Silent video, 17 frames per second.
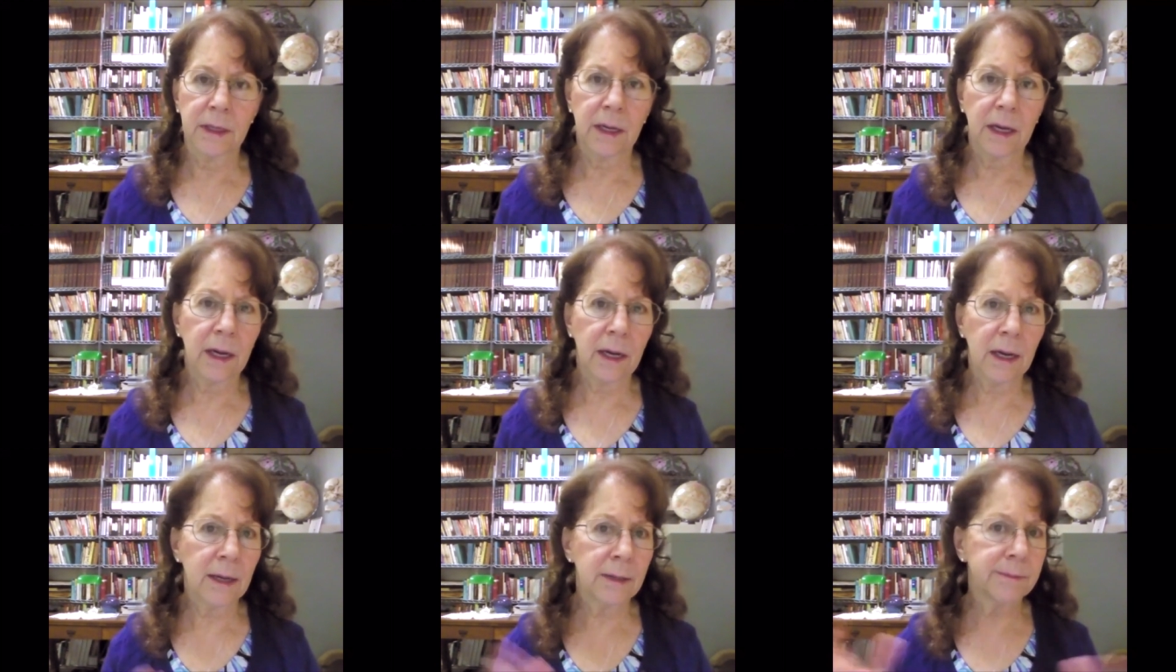
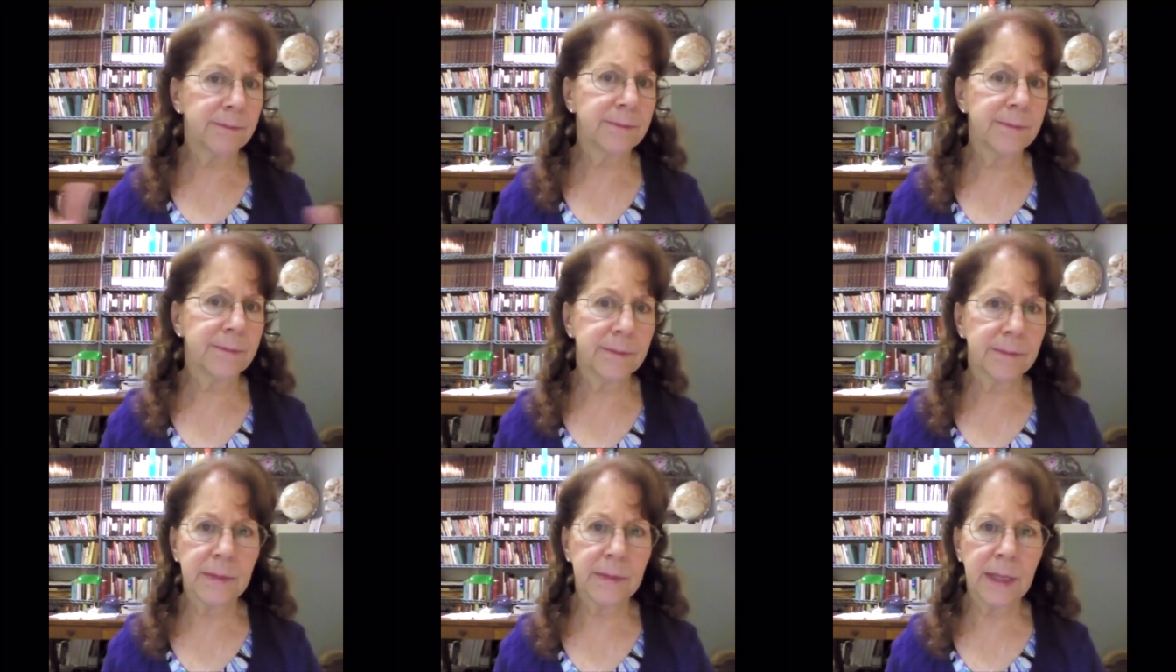um,
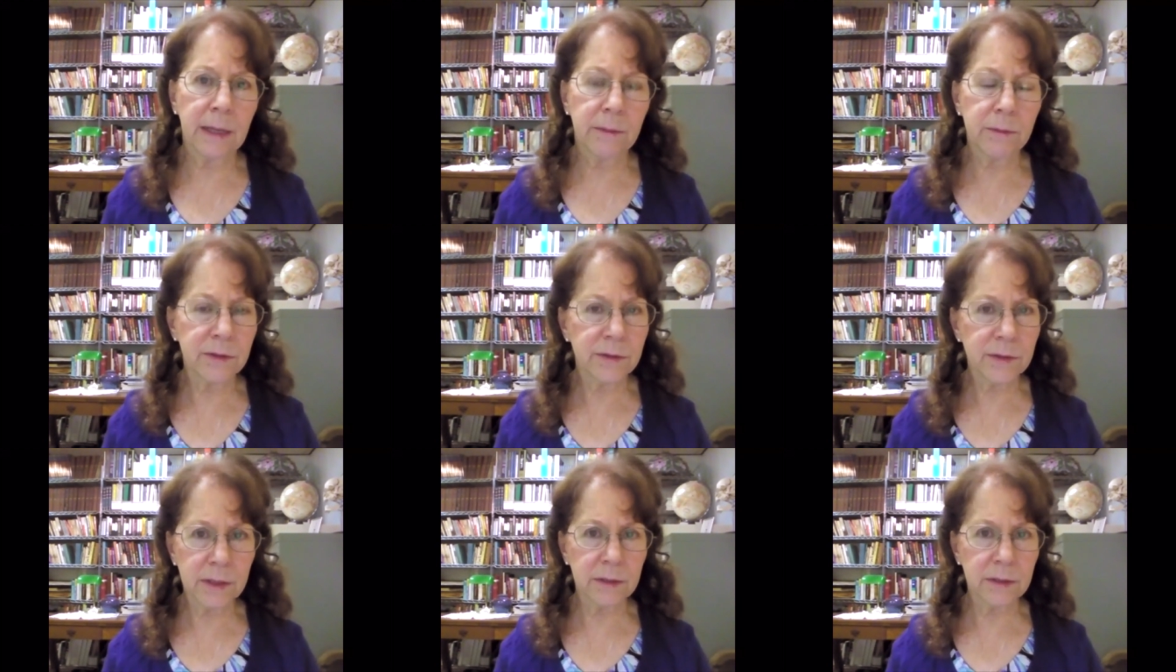that
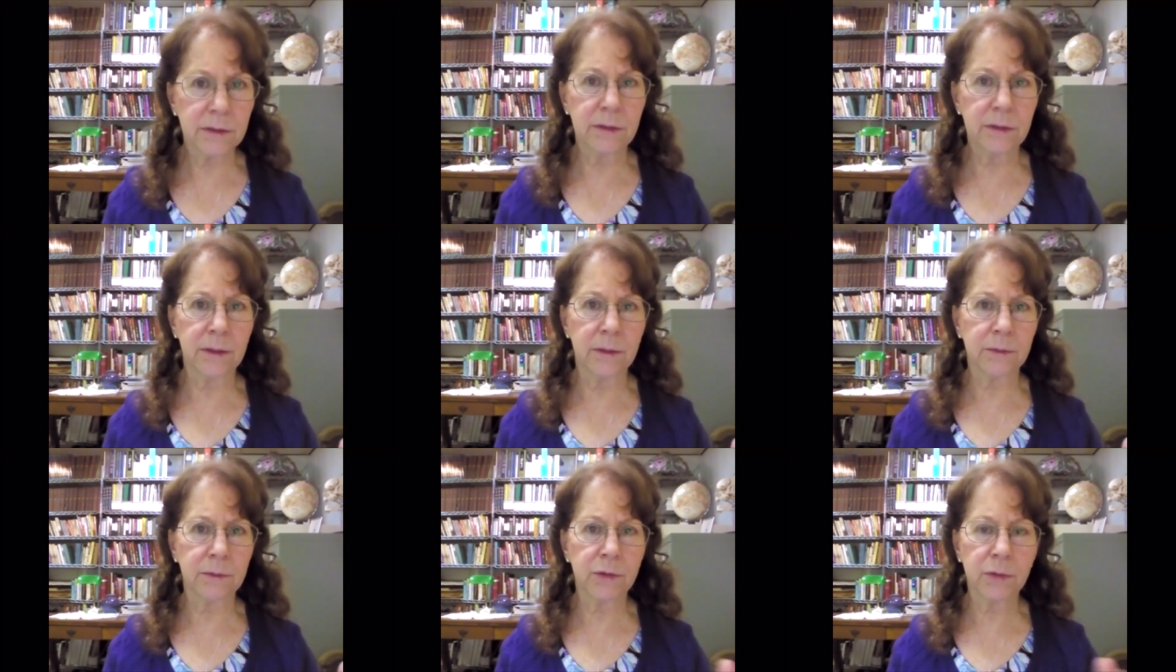was their term